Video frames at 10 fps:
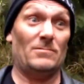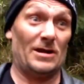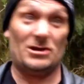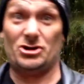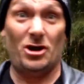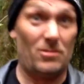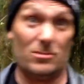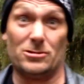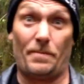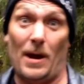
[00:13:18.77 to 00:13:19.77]

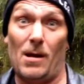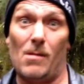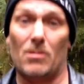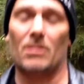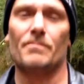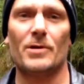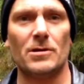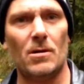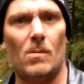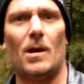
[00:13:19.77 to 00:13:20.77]
shitloads of power, but you
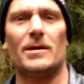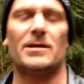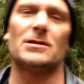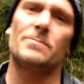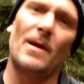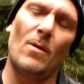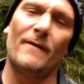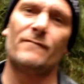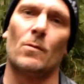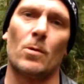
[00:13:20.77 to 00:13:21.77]
know what? It gets my wife
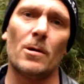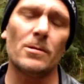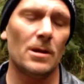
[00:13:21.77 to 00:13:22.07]
to work.